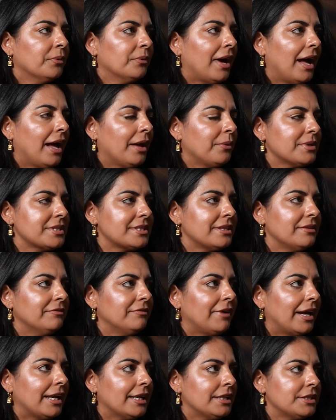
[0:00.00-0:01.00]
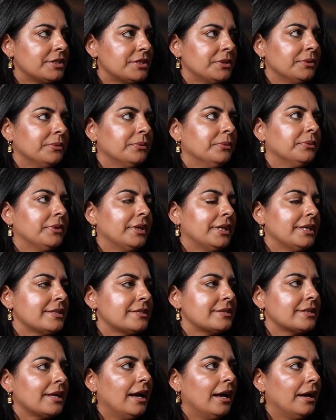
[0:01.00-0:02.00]
I was invited to
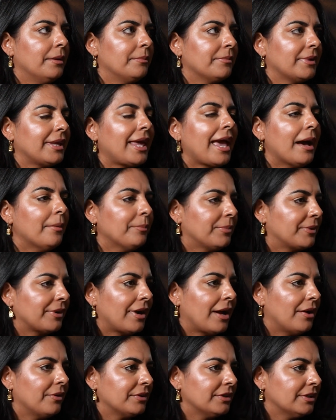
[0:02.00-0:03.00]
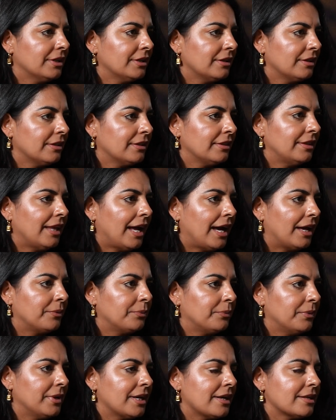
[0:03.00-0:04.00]
this campground
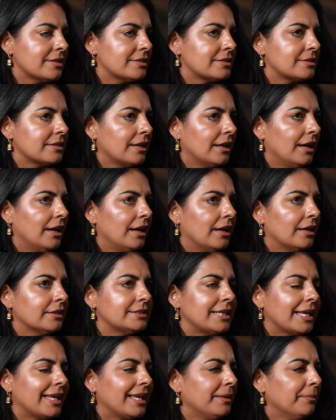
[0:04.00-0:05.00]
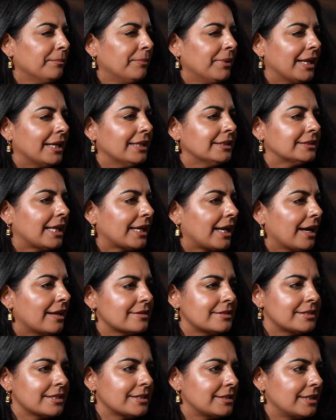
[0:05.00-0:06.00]
that was taking place like
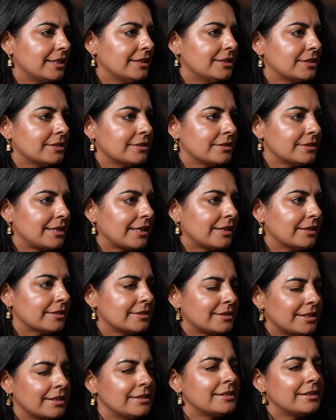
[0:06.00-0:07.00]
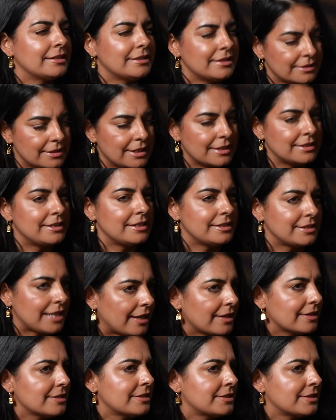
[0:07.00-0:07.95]
on 62nd